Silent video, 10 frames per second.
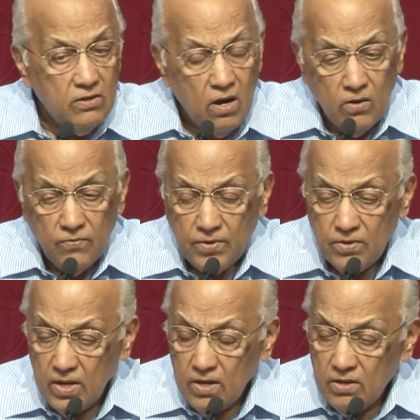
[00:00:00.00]
No, if
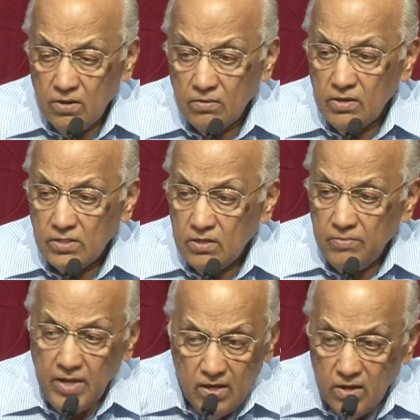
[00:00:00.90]
you don't listen to
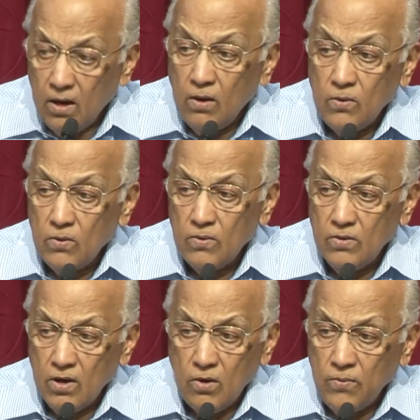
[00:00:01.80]
me, go
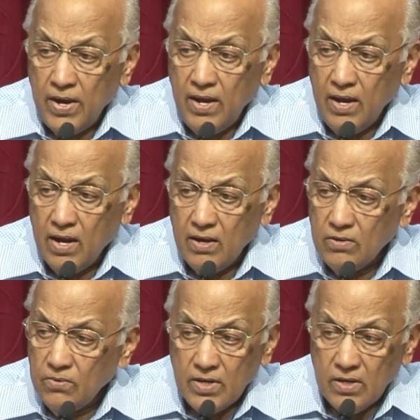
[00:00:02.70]
away. I
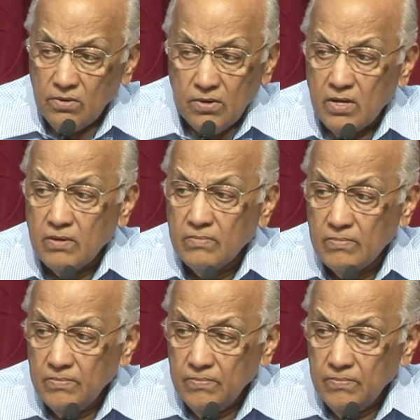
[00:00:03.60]
don't want you to come.